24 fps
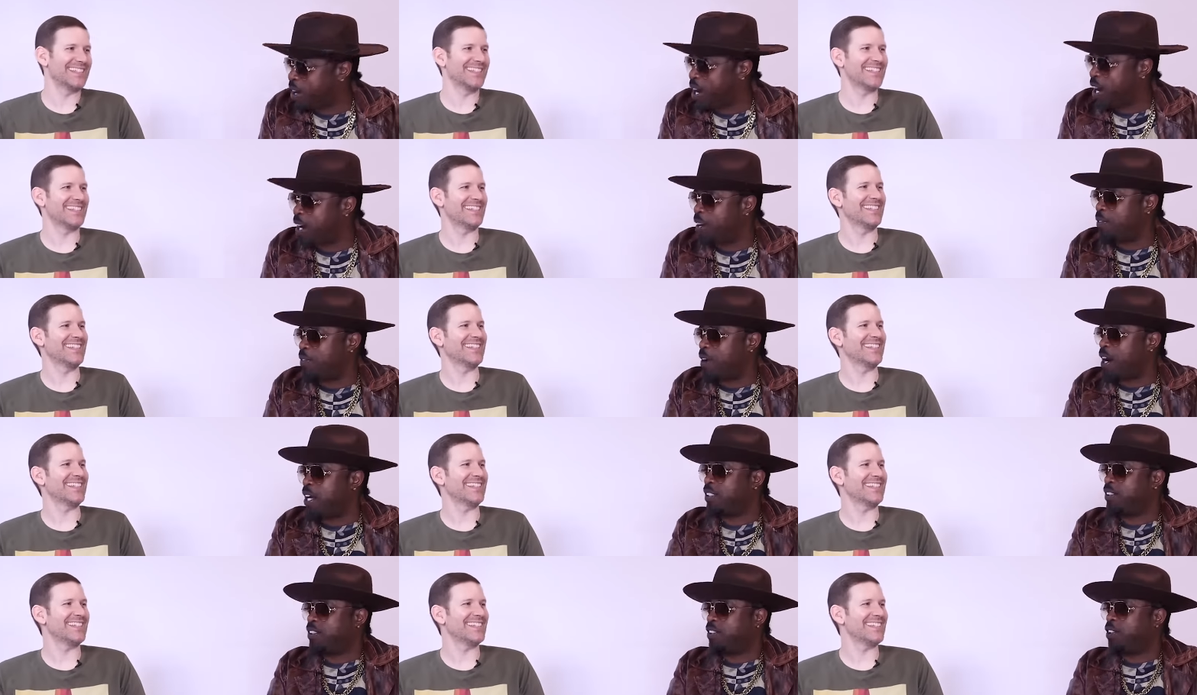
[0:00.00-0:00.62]
Speaker 1: right,
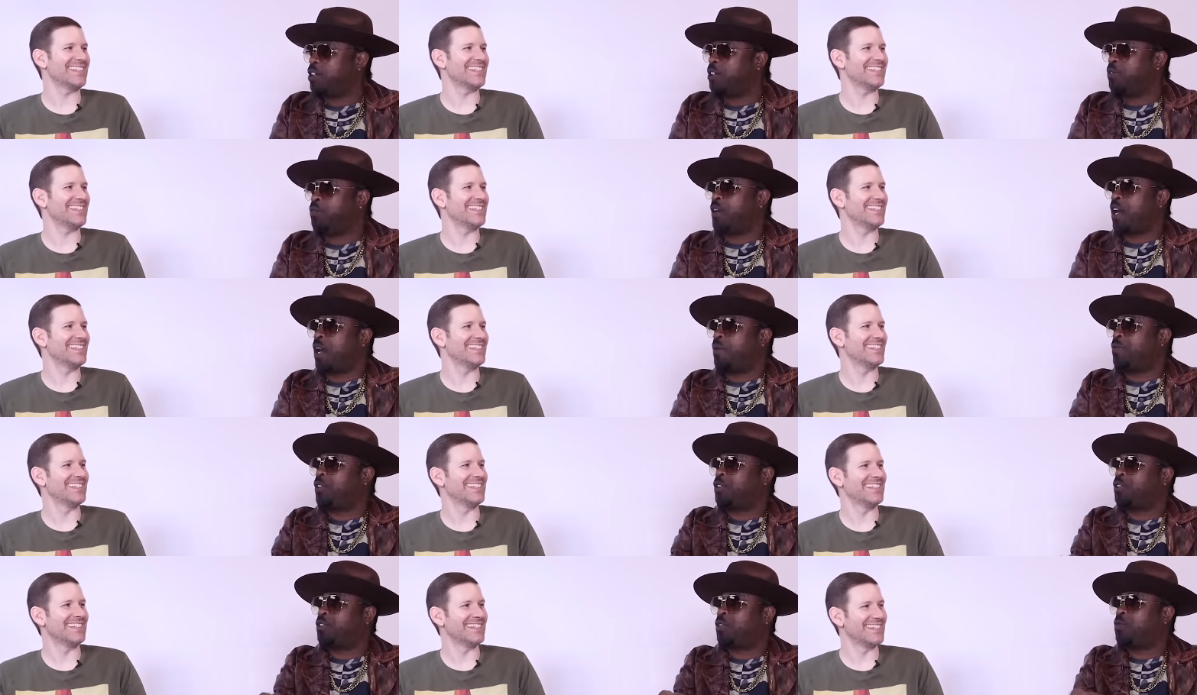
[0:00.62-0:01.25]
right. So he's
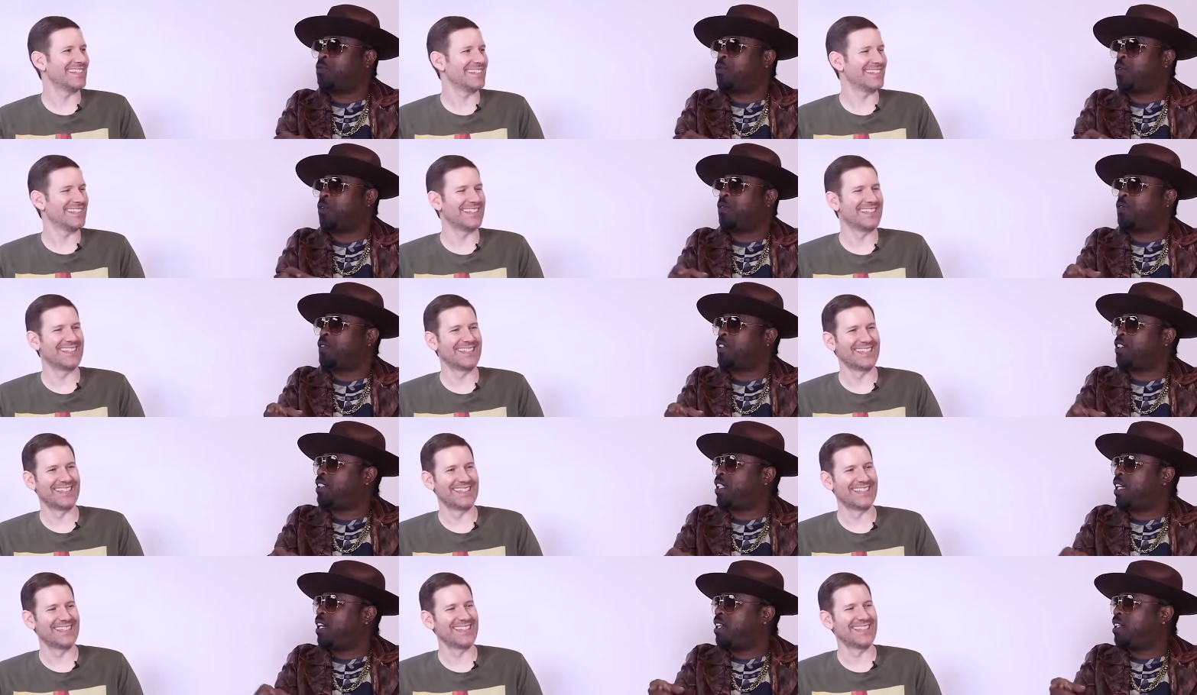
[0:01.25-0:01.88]
forever
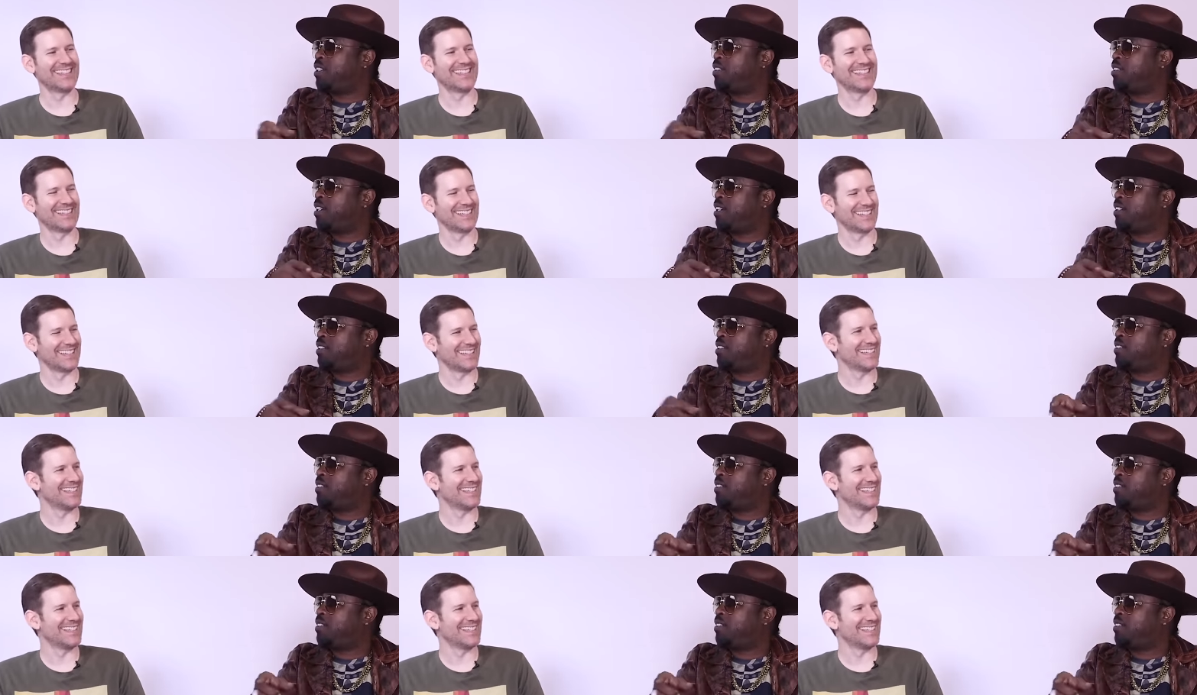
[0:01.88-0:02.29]
supportive saying da